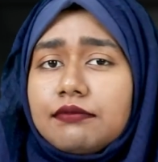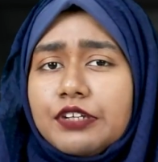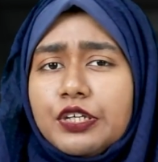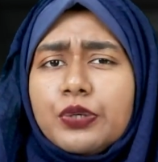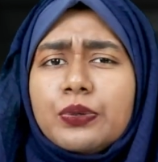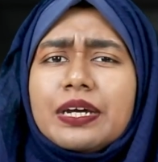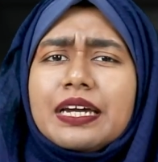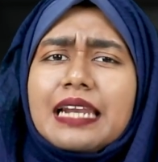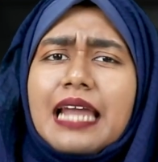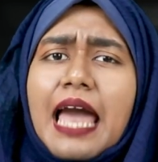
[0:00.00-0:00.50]

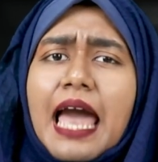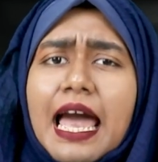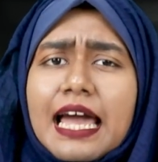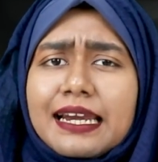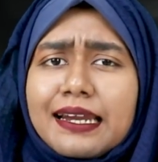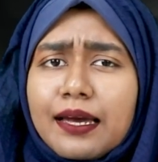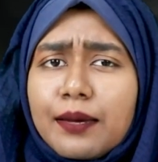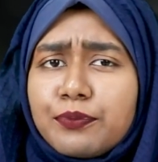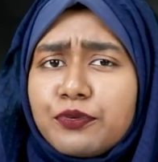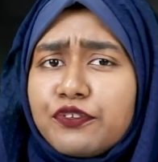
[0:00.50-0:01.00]
You can
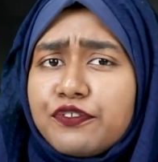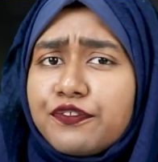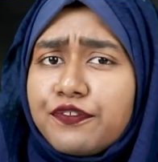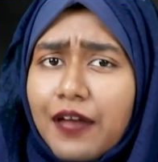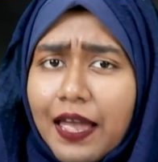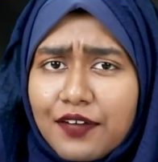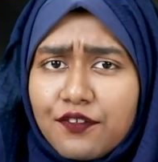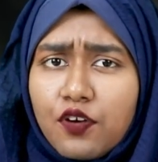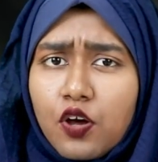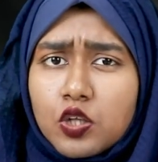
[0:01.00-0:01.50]
add up to
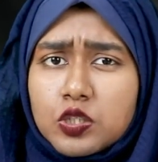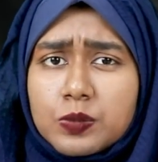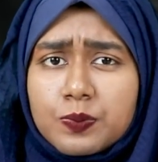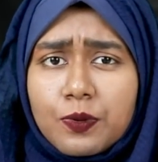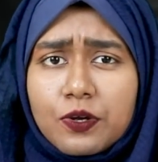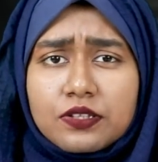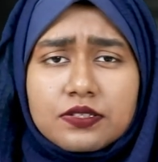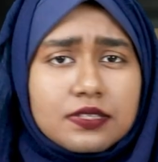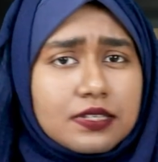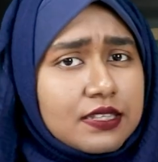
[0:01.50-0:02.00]
5
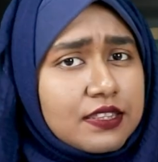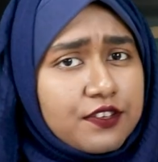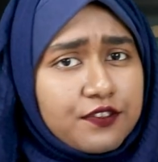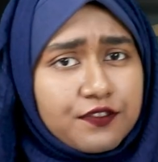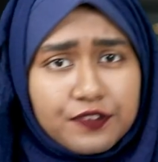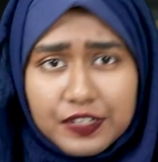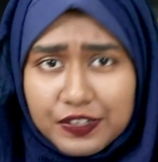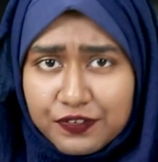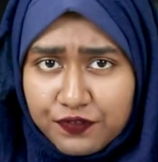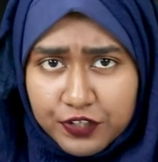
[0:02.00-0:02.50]
hotspots in the
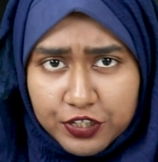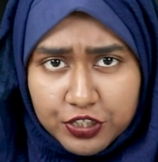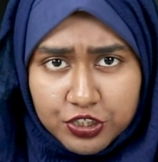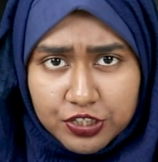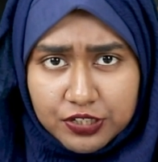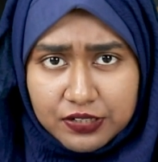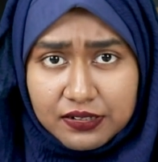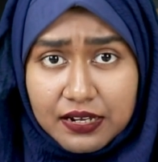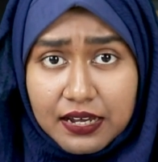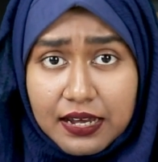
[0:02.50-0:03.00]
free
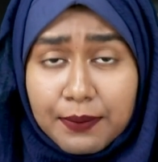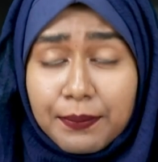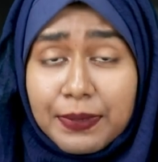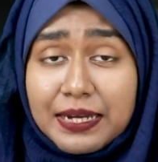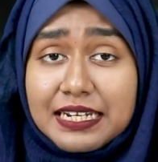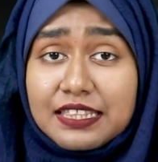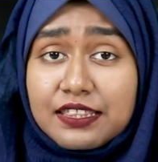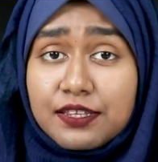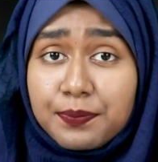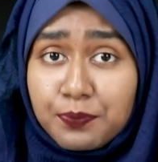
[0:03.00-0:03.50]
version,
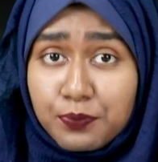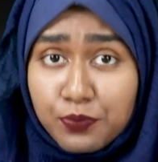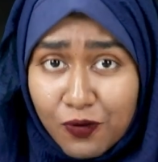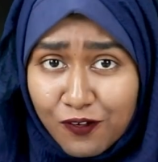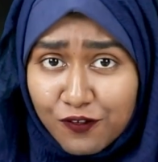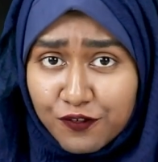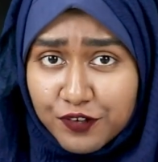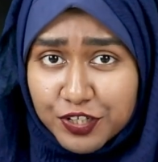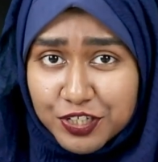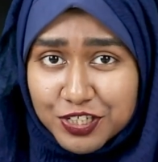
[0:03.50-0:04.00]
but in the
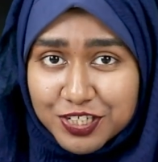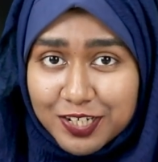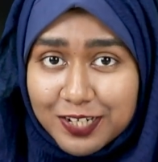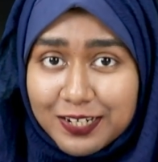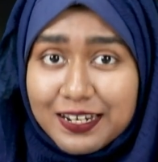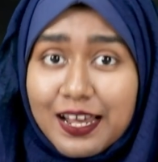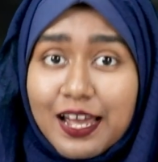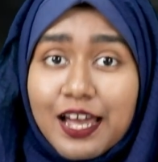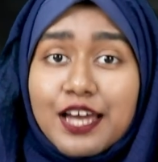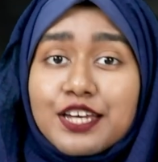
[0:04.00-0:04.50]
pro version,
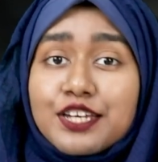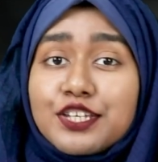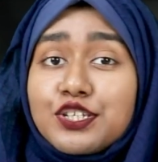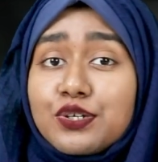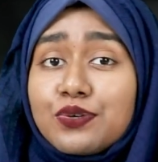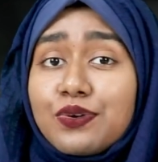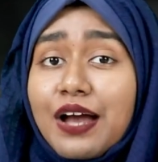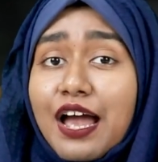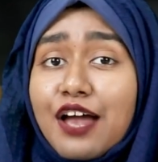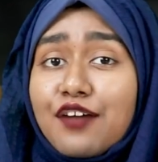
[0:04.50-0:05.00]

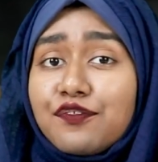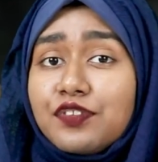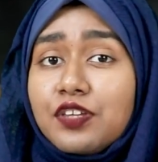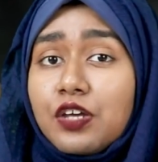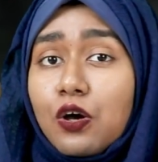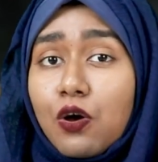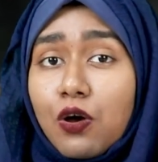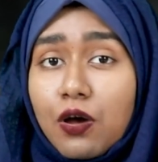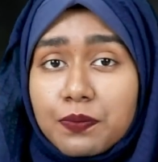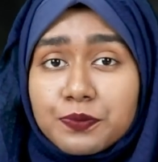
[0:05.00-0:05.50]
you have
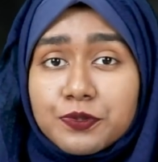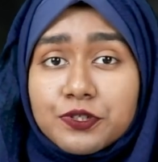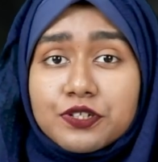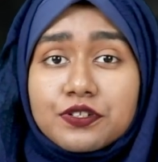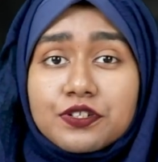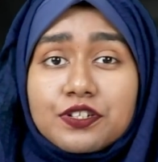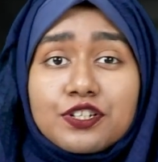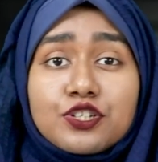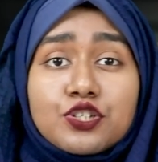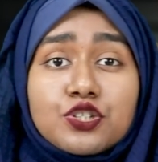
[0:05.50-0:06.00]
the
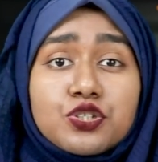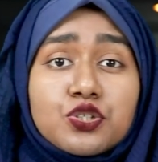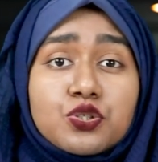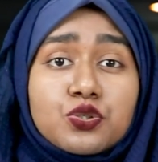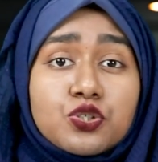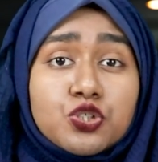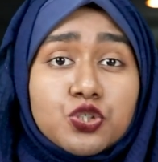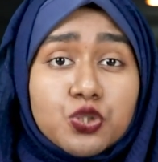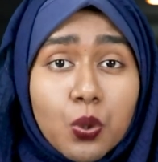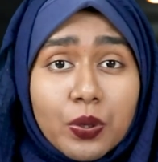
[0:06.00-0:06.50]
option
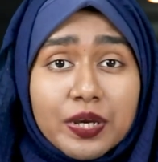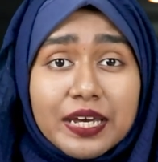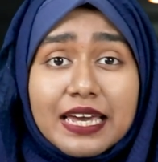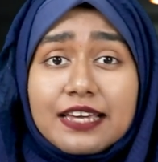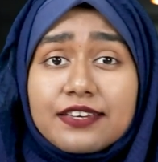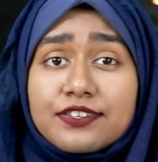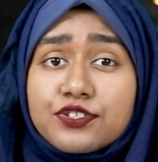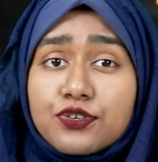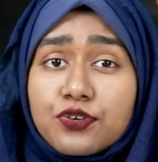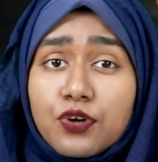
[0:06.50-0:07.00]
to
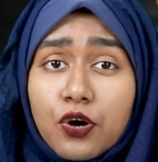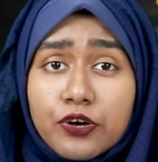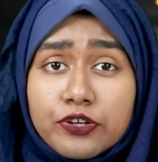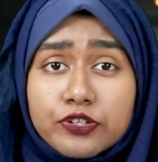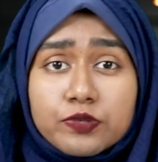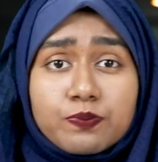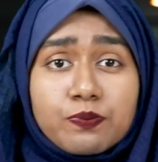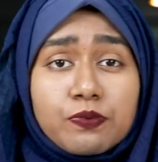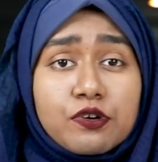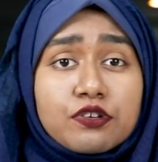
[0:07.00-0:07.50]
showcase your
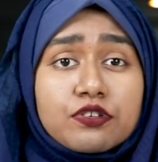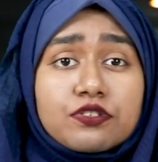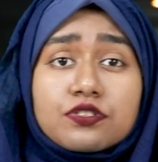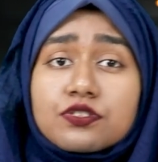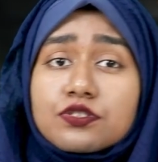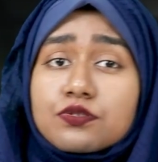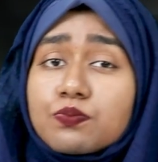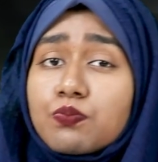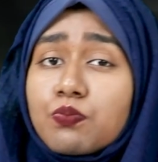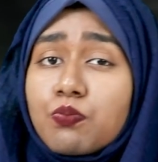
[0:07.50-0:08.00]

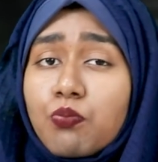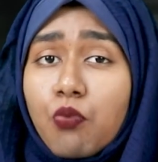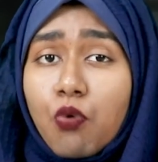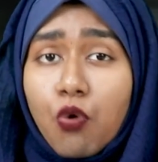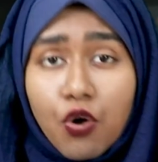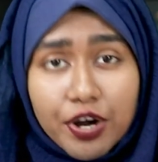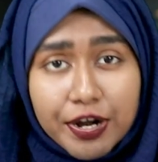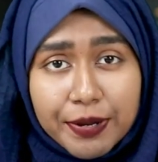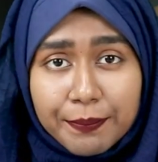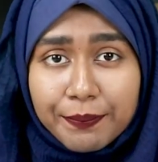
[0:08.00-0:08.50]
hotspots
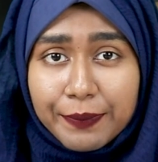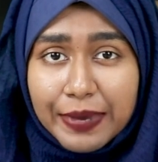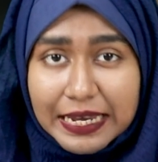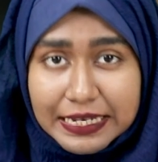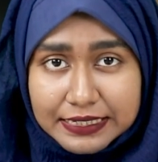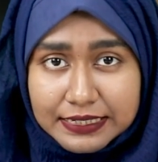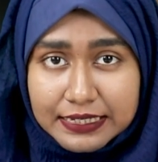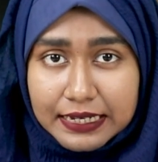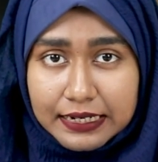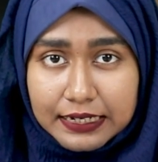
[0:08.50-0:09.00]
more
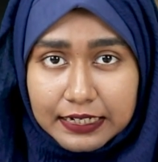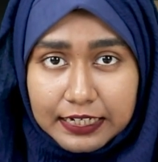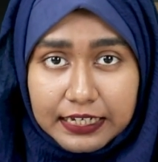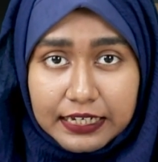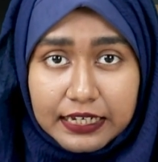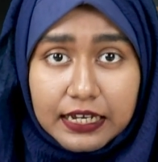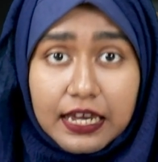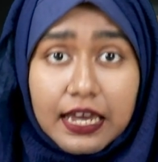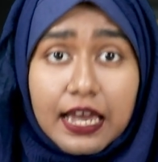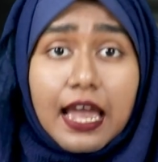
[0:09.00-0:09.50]

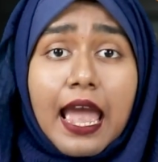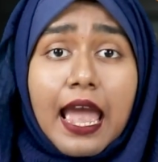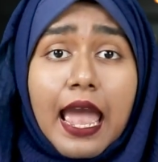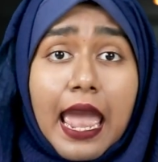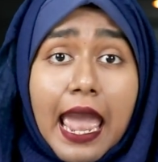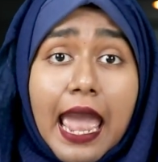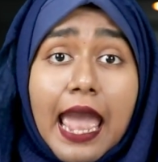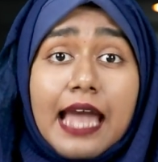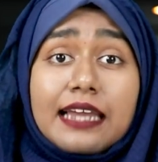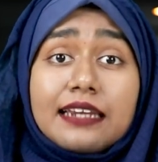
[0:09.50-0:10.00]
amazingly,
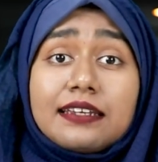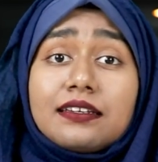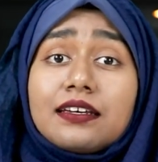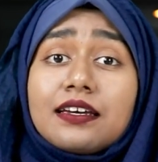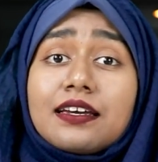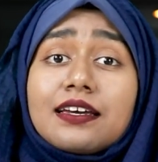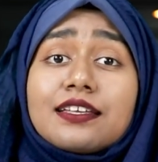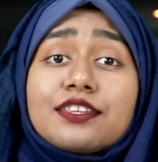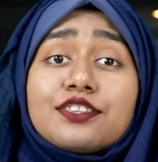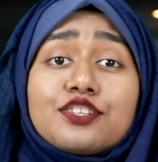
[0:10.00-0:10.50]
and
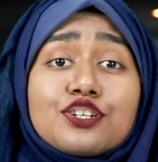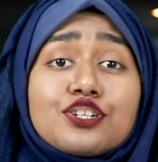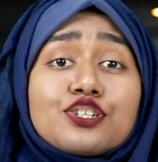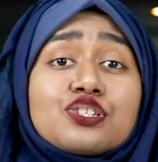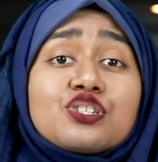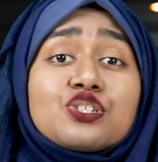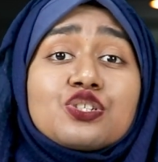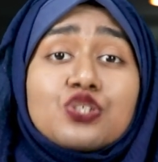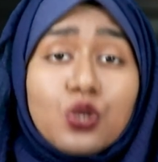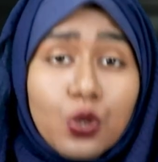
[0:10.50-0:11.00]

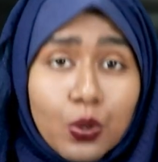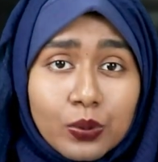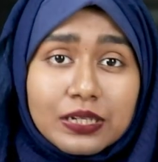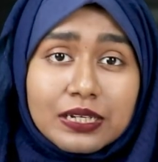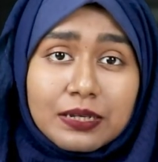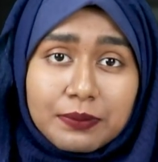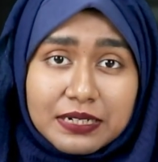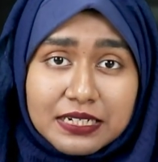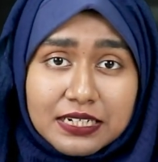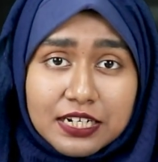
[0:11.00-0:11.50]
there's no
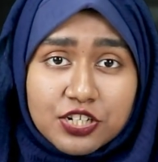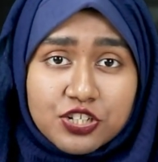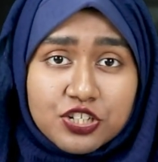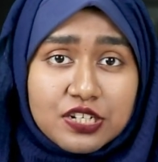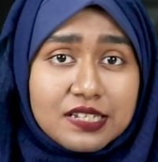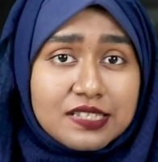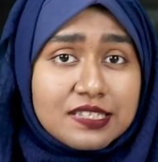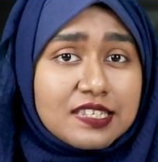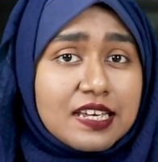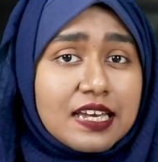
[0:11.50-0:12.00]

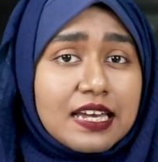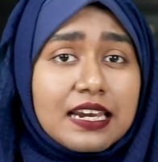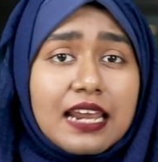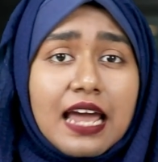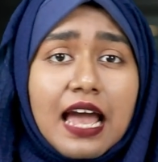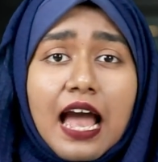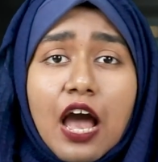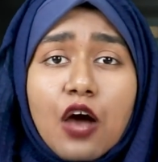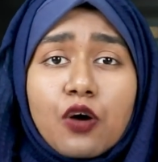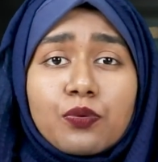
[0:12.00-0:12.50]
limitations in
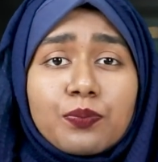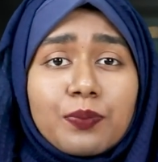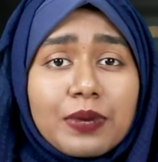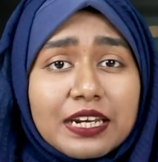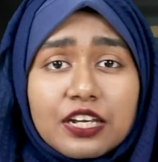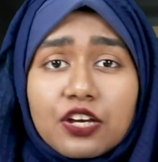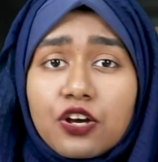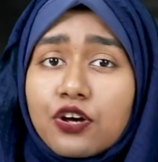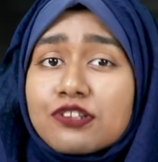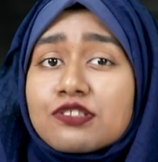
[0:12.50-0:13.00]
how
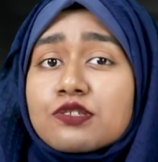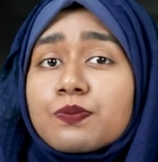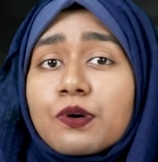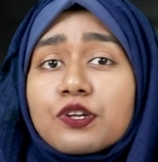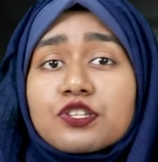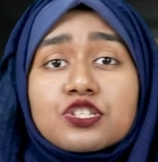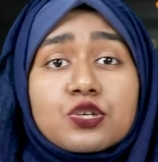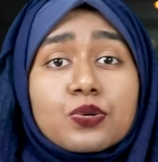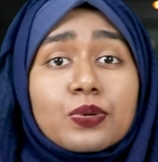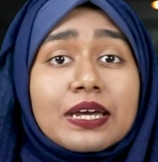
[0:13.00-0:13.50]
many
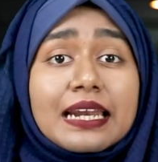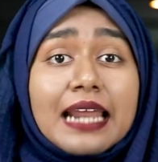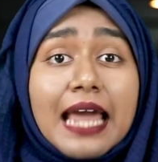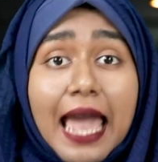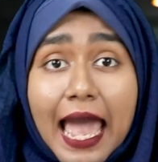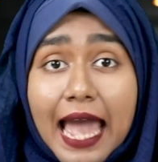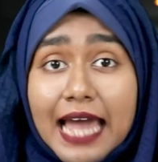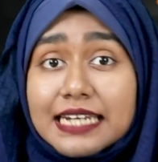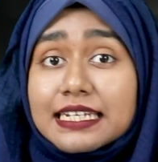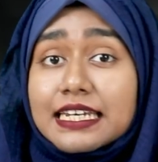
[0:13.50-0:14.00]
hotspots you can
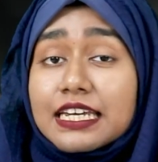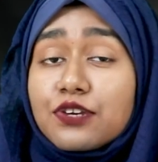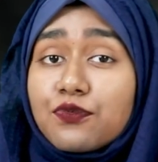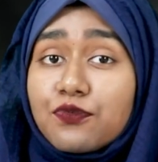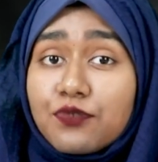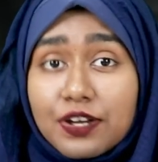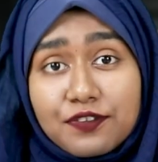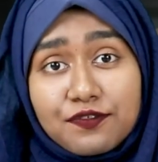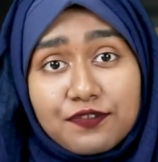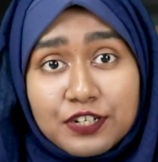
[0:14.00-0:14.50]
add in
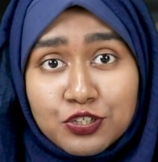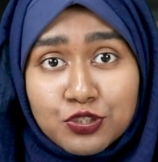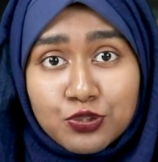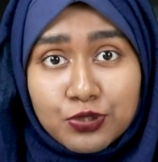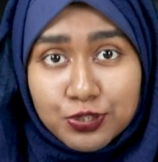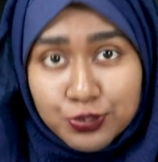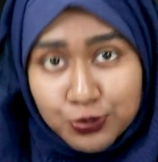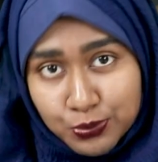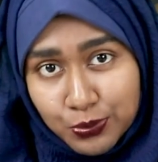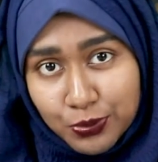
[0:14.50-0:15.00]
one
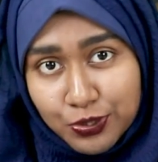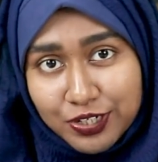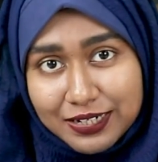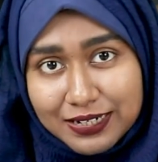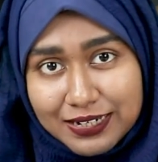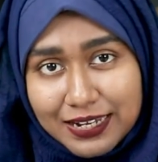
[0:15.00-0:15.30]
virtual tour.